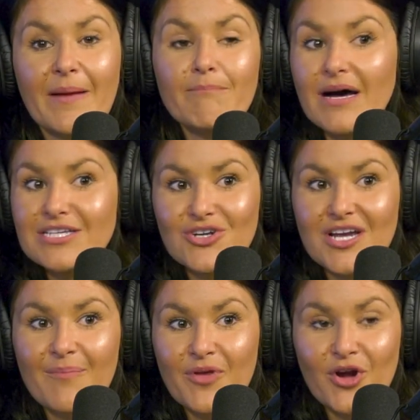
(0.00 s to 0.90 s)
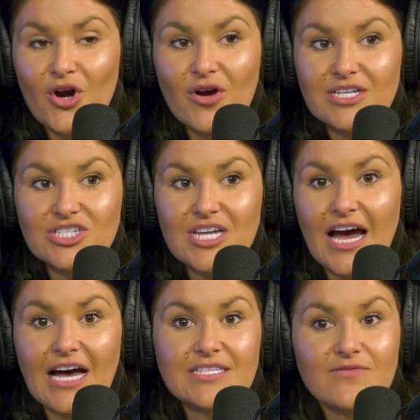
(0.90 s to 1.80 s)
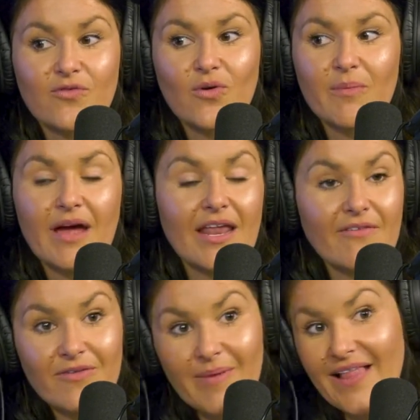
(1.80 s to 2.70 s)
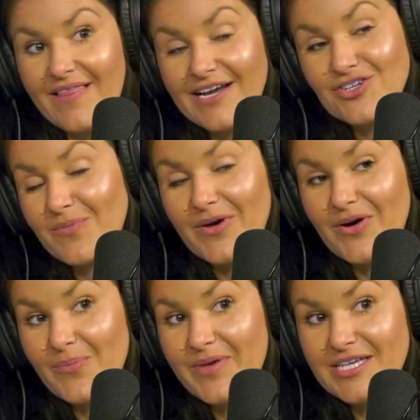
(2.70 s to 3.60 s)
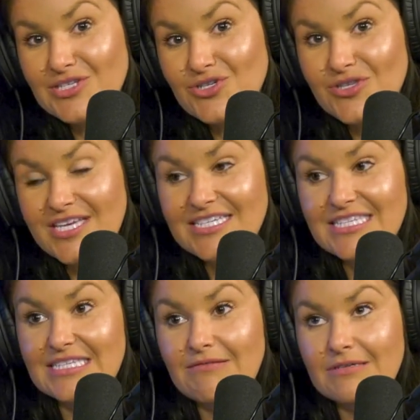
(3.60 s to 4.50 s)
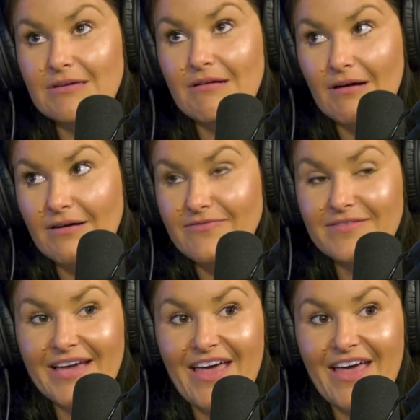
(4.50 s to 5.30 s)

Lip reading: like mustering up the courage to ask for money for my electric bill because the truth is it was off.